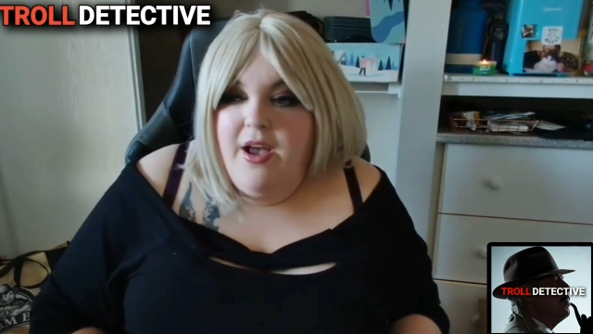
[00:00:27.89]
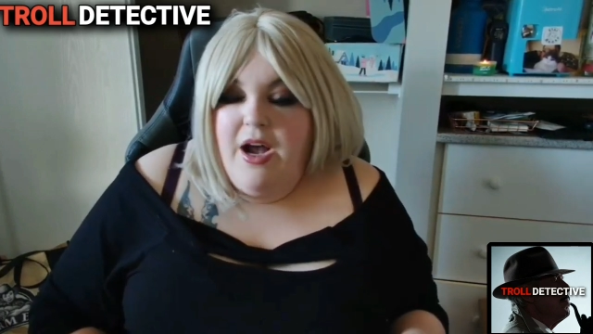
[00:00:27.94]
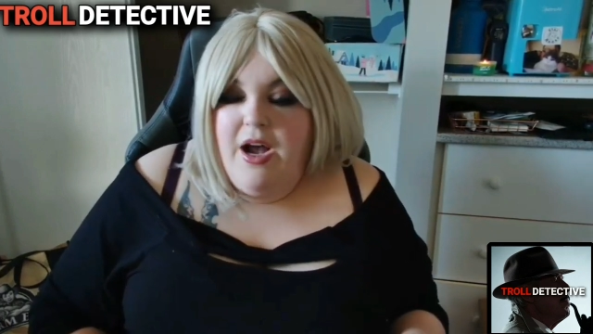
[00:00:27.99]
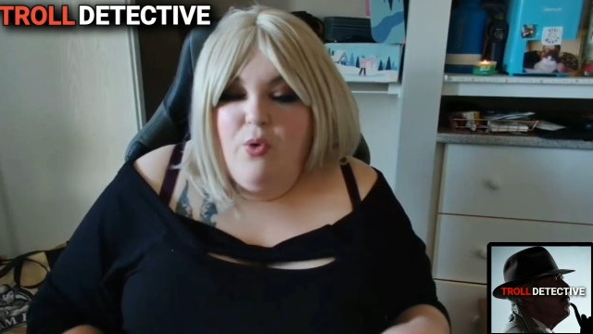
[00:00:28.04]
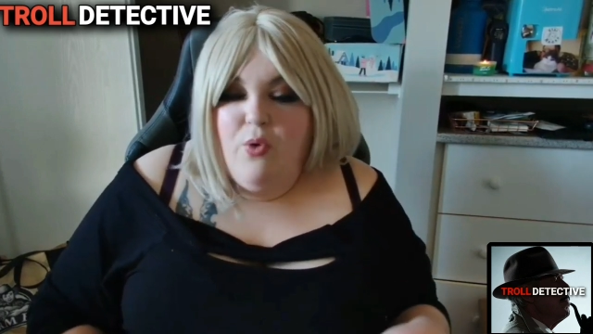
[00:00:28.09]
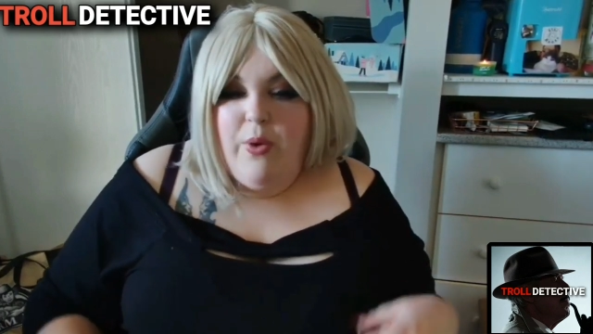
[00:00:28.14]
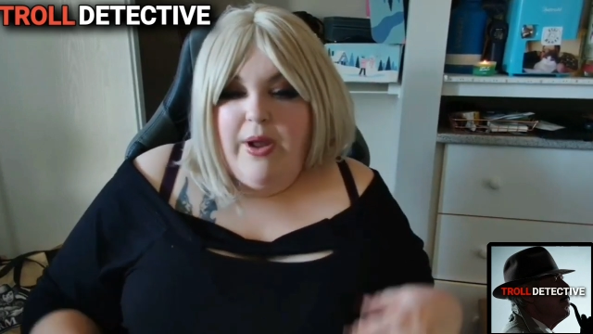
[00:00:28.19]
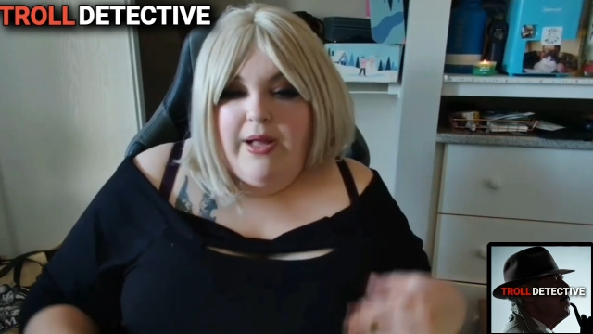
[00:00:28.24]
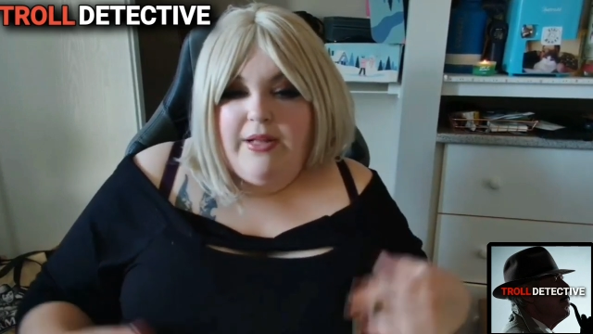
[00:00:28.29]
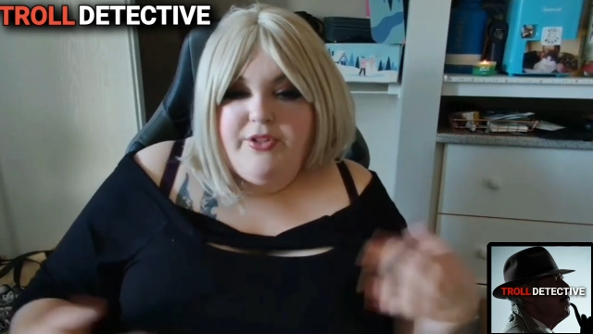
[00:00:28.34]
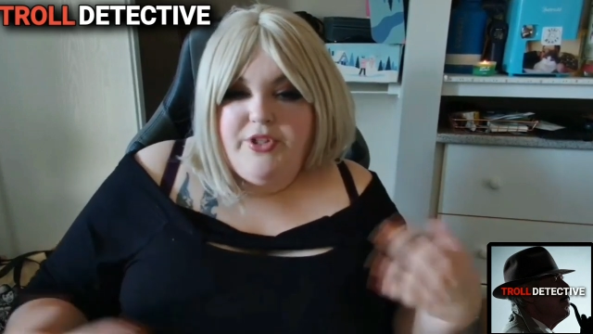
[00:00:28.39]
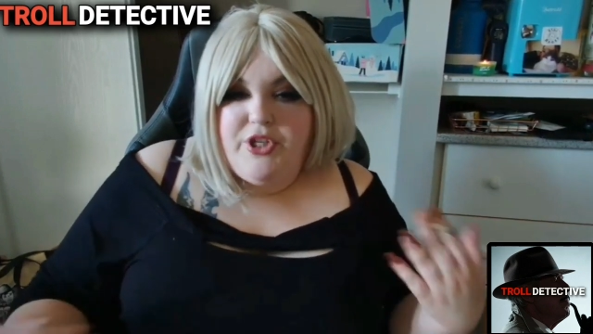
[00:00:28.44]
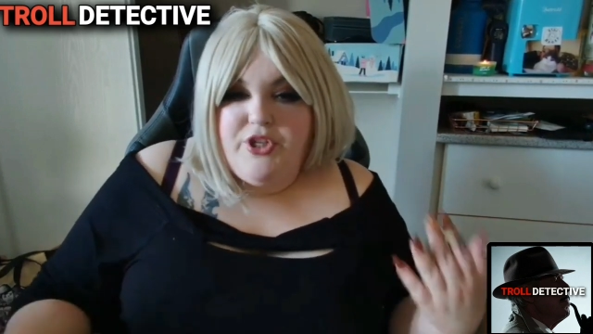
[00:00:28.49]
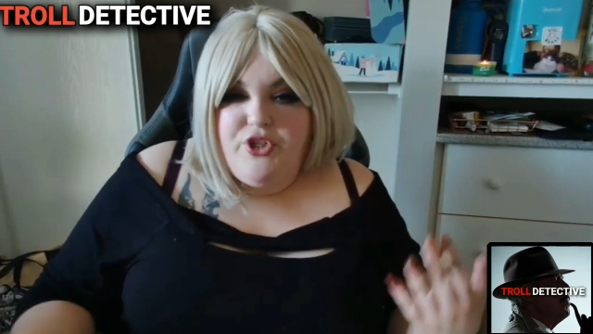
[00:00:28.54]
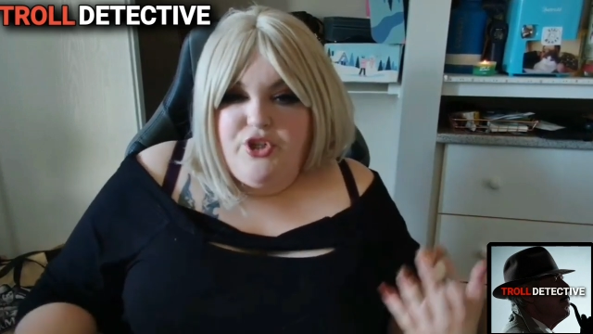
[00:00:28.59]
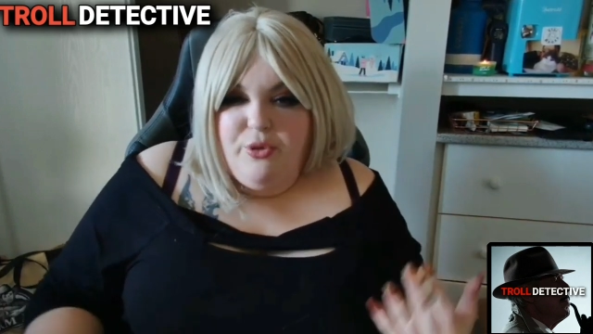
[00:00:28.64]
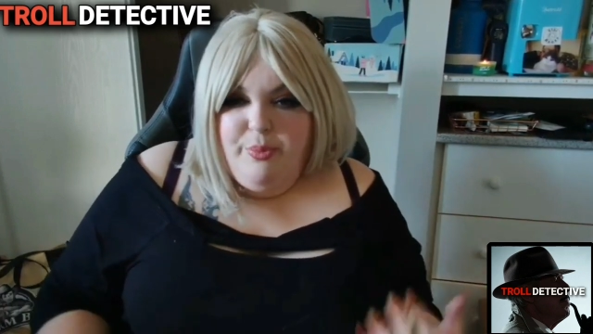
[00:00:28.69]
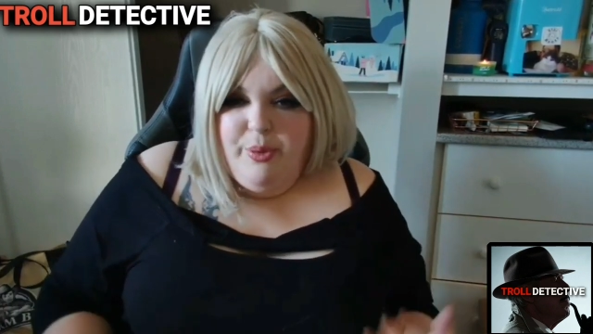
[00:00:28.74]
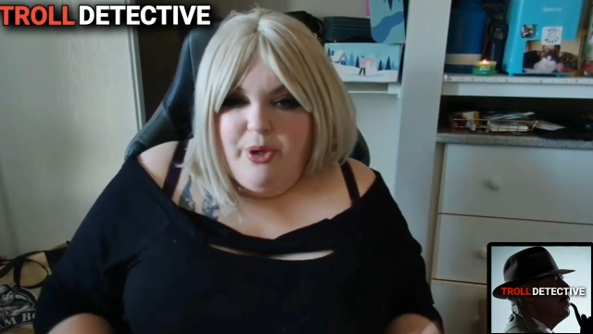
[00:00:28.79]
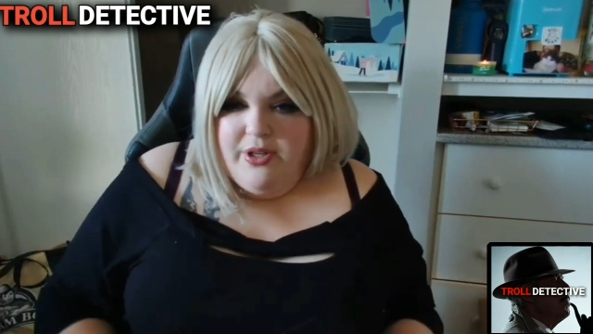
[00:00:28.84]
a
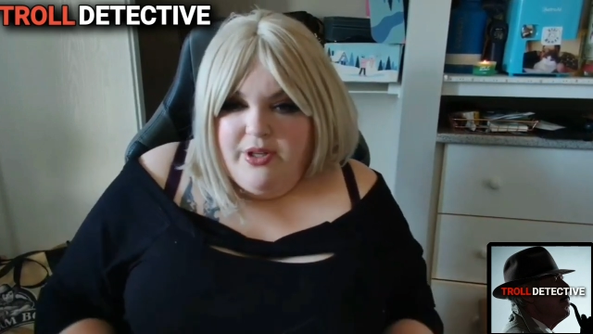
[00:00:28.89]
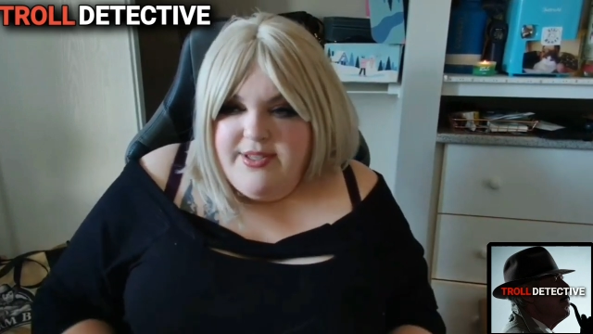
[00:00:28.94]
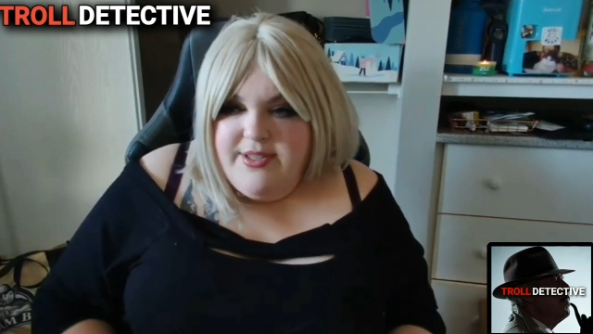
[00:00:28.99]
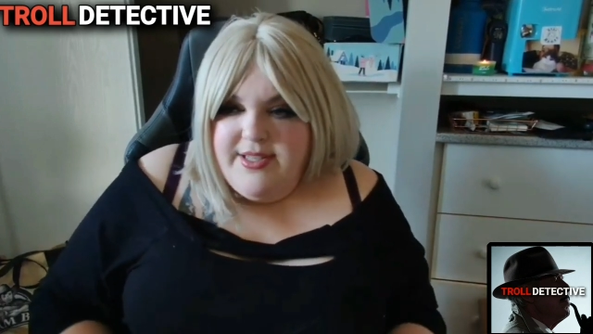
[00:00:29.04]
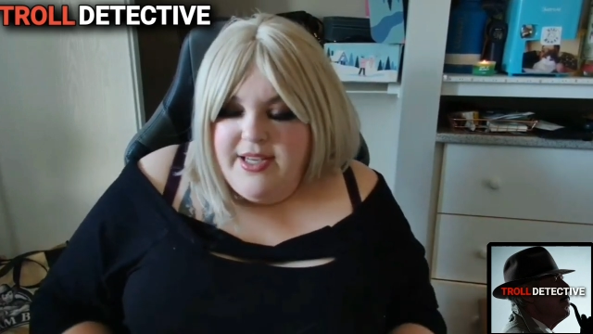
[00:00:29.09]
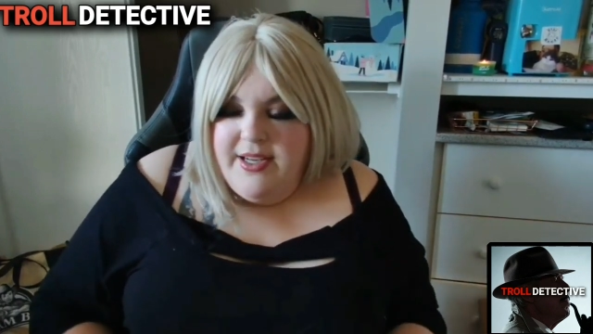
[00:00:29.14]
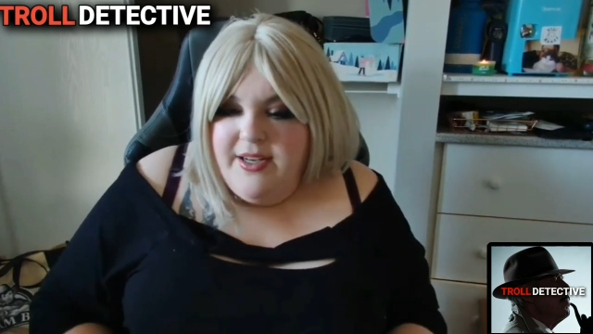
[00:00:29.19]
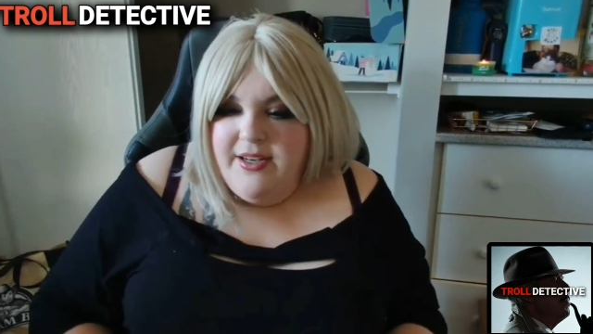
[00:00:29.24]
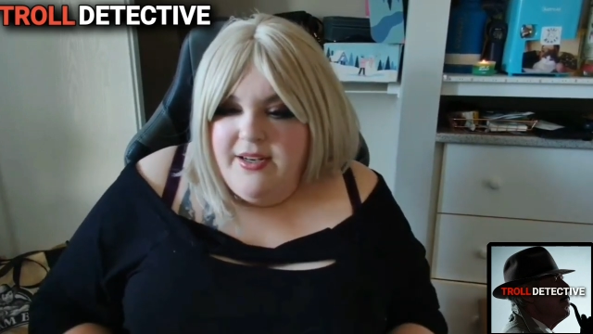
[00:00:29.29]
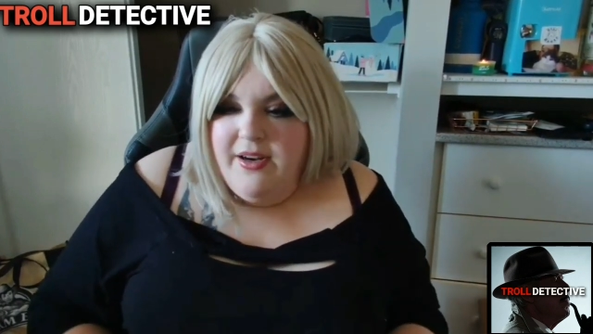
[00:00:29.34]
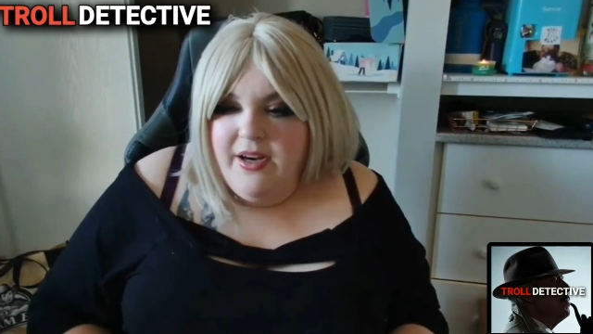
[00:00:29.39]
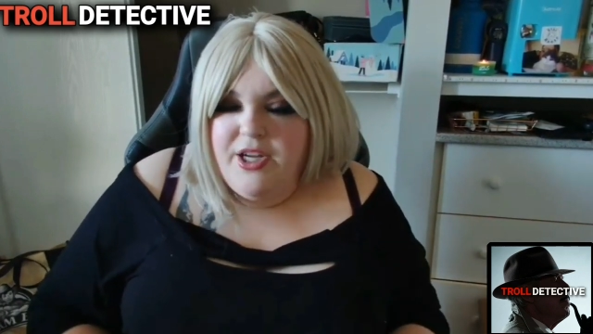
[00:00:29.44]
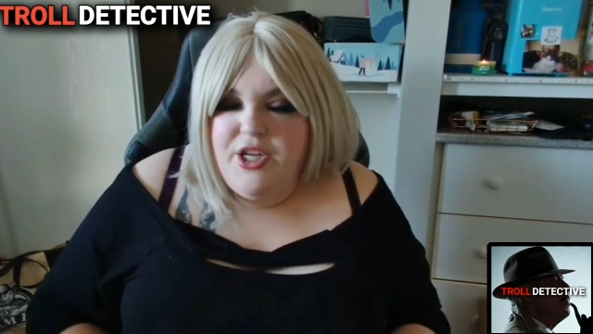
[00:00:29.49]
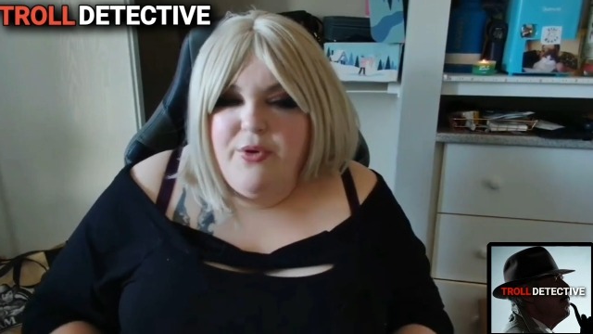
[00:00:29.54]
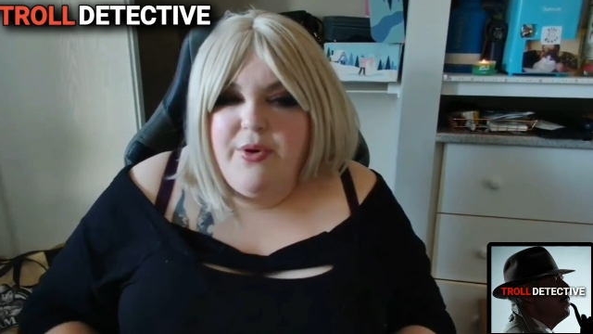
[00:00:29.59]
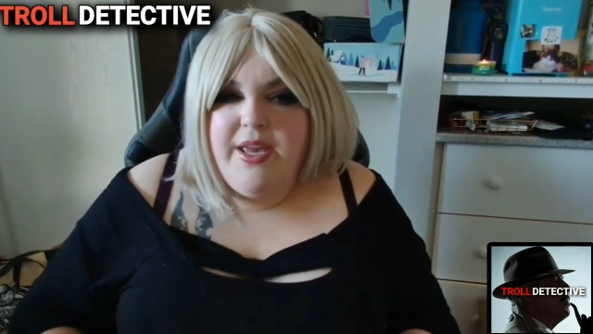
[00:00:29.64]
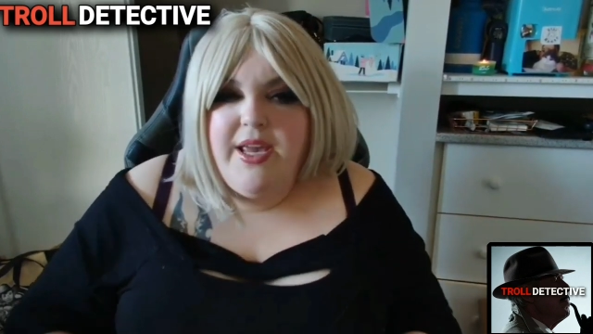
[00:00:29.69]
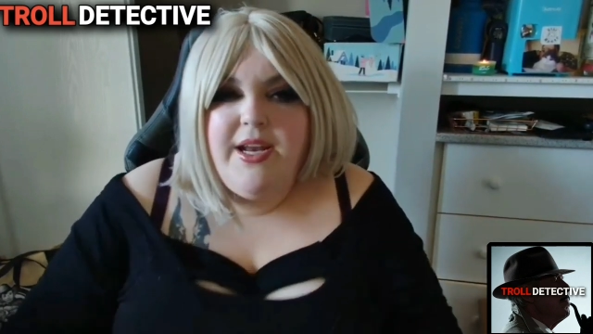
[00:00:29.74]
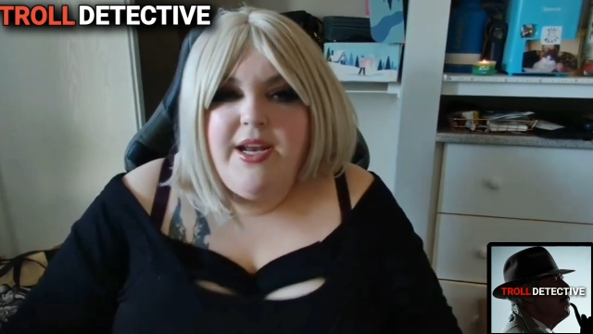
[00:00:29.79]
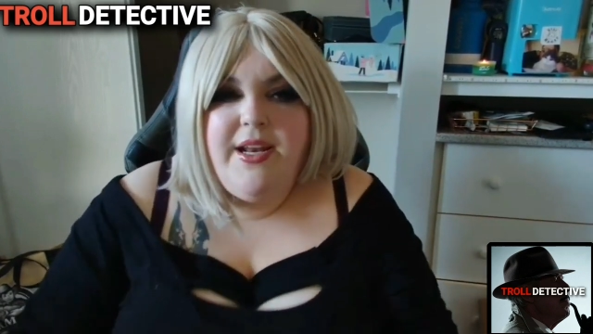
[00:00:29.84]
well-to-do person? Are
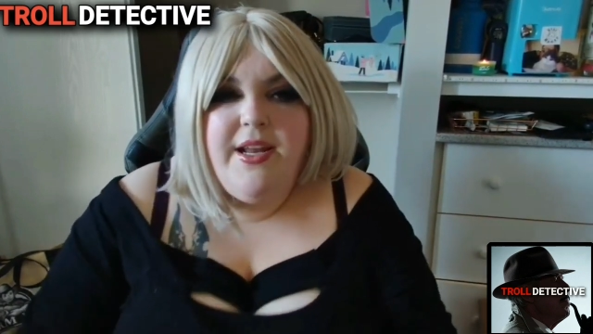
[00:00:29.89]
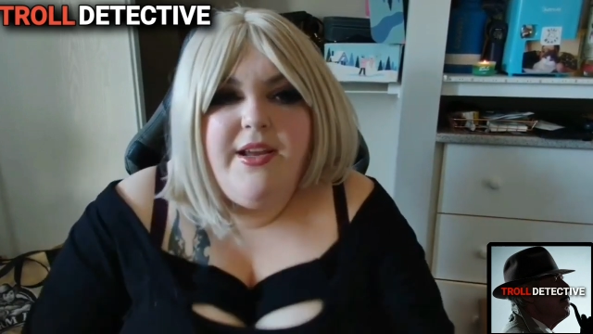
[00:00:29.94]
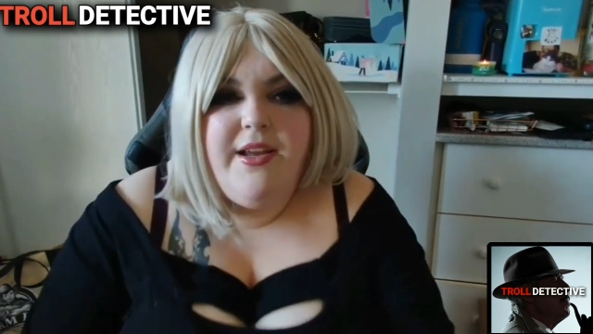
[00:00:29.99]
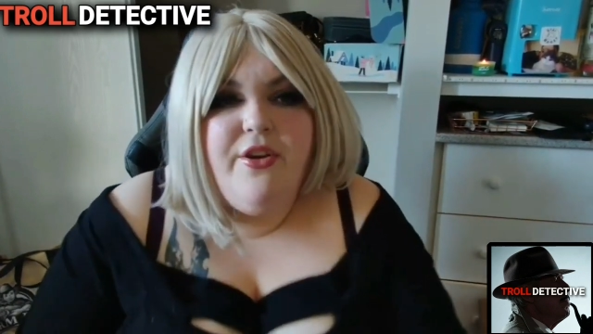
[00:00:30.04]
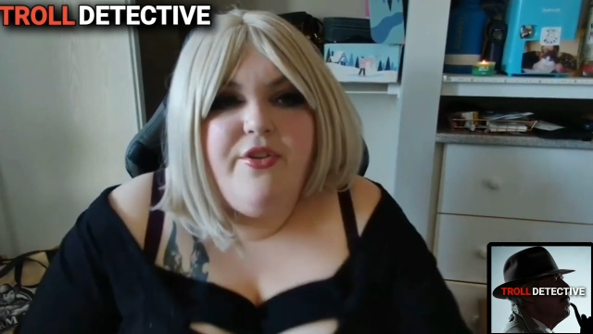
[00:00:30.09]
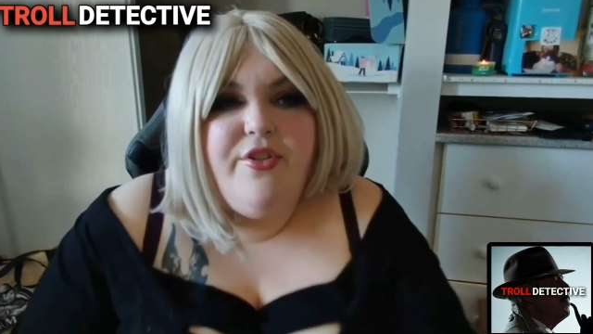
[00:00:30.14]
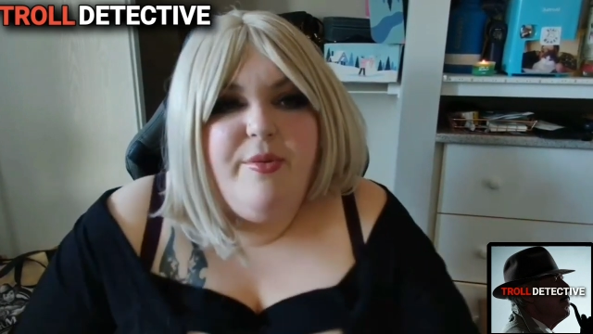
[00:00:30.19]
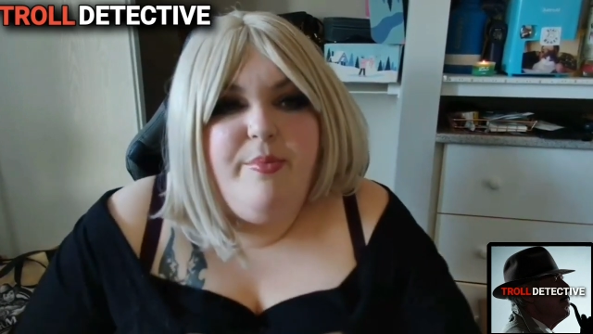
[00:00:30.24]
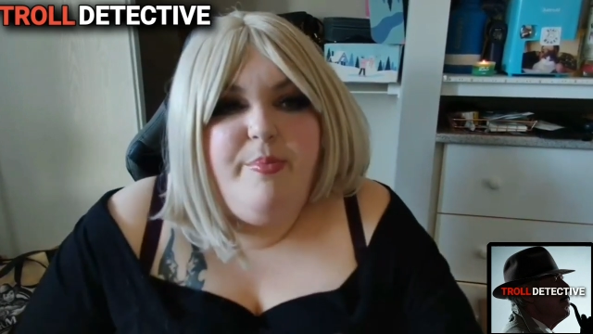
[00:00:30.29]
you kidding?